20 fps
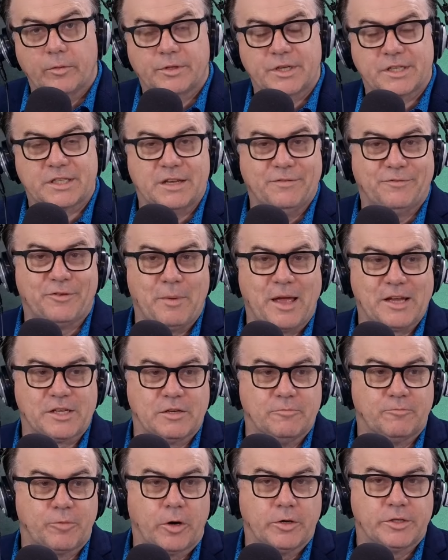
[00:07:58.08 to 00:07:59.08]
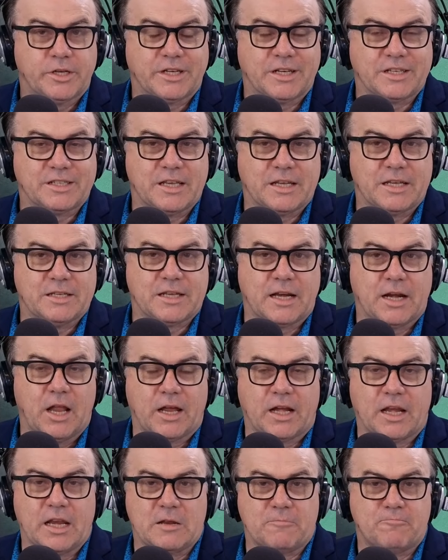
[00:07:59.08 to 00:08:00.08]
Disinformation Project, is it
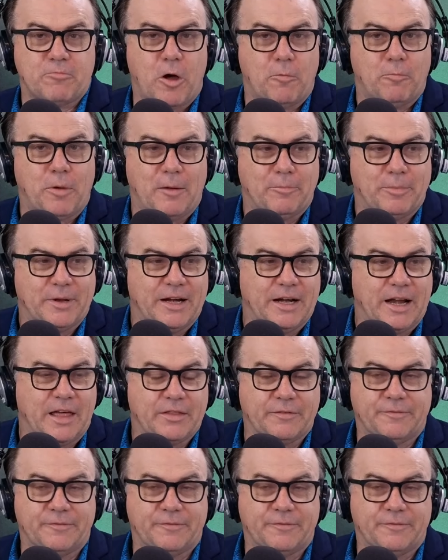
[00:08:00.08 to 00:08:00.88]
likely to pop up in another